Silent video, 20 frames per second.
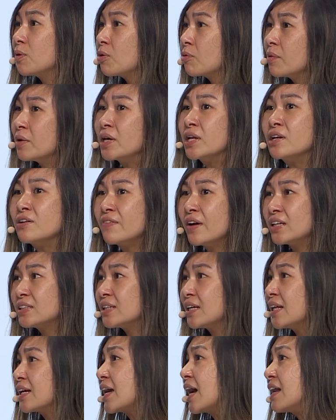are willing to invest
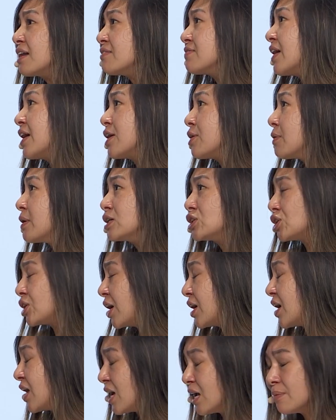at like any valuation
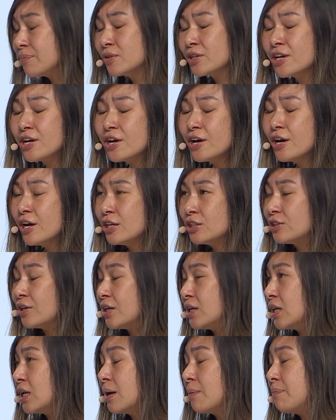I named, so I
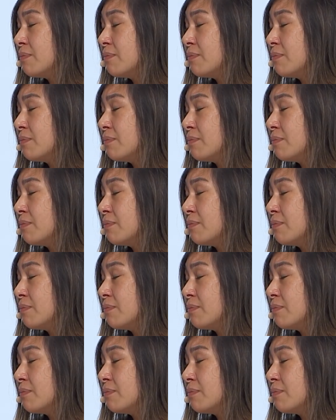ended up